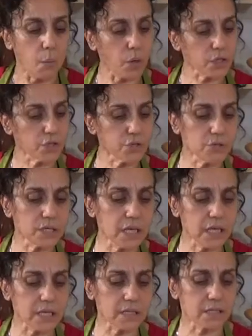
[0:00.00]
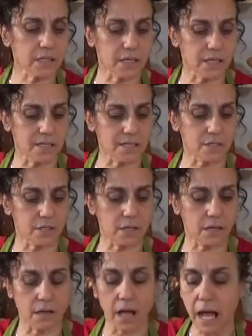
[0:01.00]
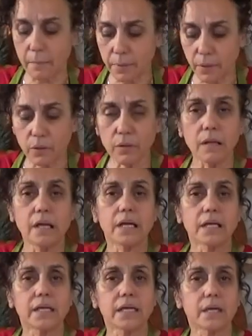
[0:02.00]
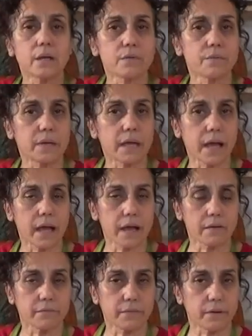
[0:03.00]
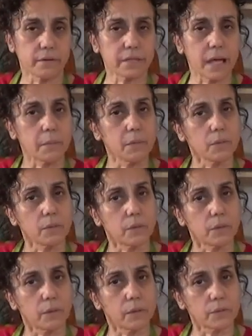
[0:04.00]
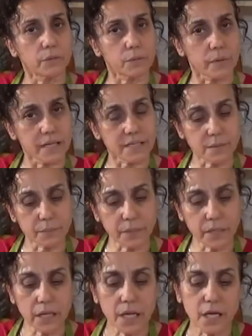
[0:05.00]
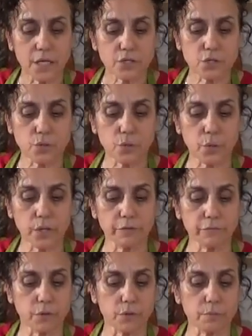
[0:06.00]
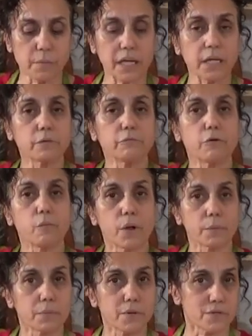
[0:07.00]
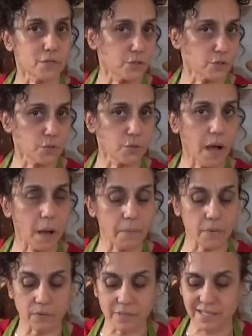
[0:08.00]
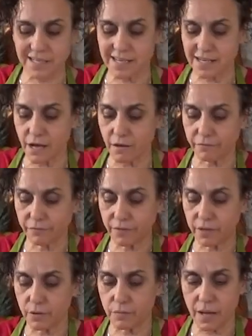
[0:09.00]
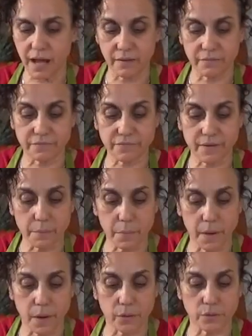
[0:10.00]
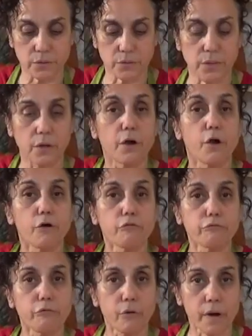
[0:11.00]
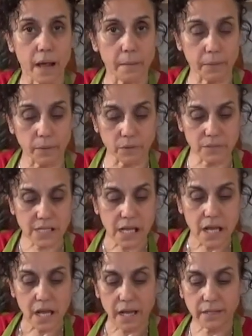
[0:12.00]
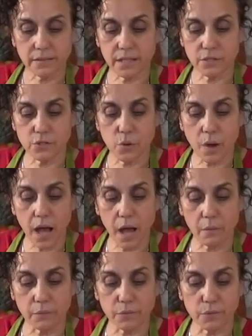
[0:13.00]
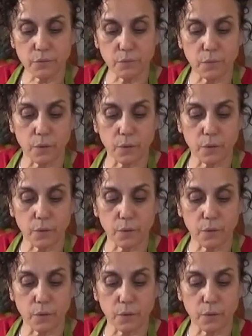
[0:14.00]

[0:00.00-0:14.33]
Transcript: What you need is apple. Here we have double the recipe. So if you're making for one person, 2 apples is enough. Here we have about 4 apples, and then you have the